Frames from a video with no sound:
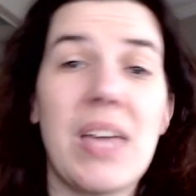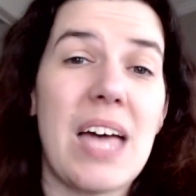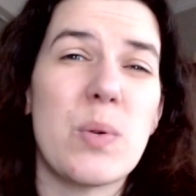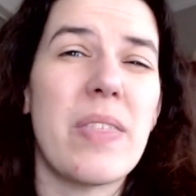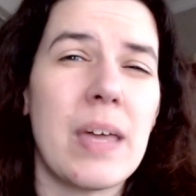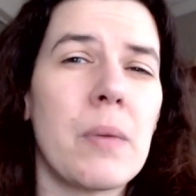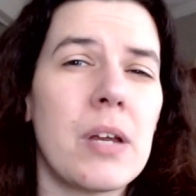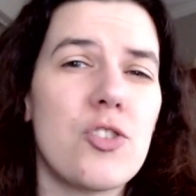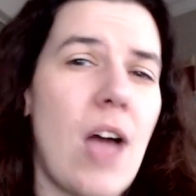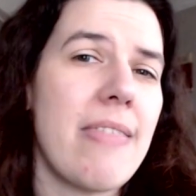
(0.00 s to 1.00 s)
I think I'm
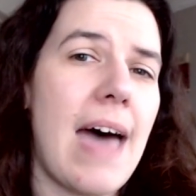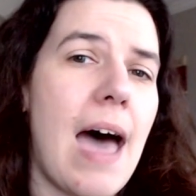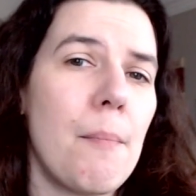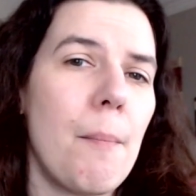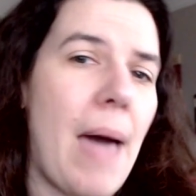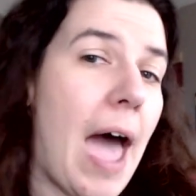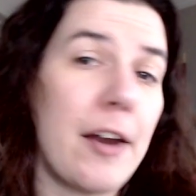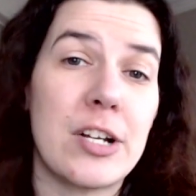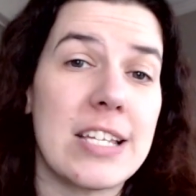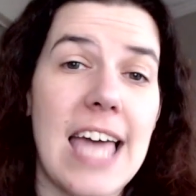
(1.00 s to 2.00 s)
gonna try that
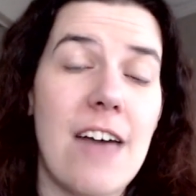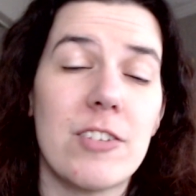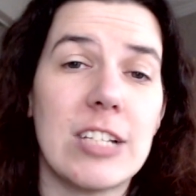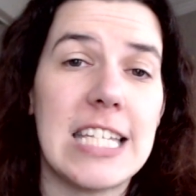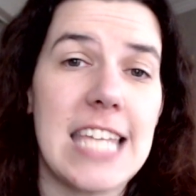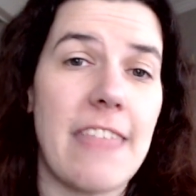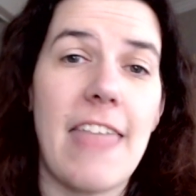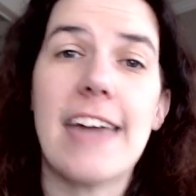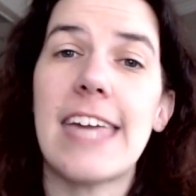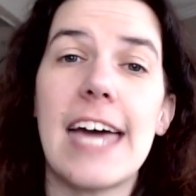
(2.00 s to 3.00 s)
pattern because I haven't really done
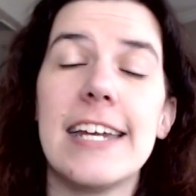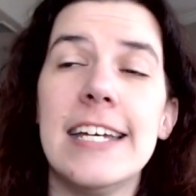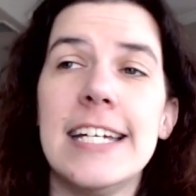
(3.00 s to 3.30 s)
that yet.